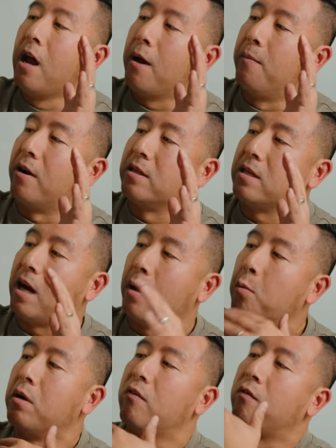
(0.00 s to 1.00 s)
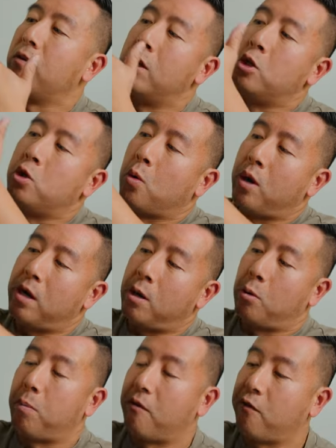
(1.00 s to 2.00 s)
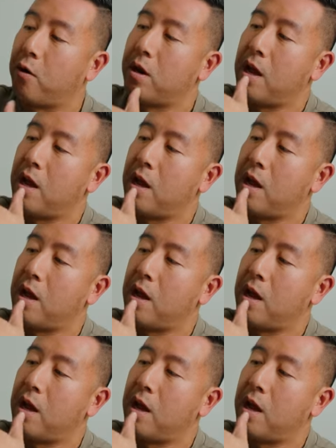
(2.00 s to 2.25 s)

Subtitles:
but I would have enjoyed or preferred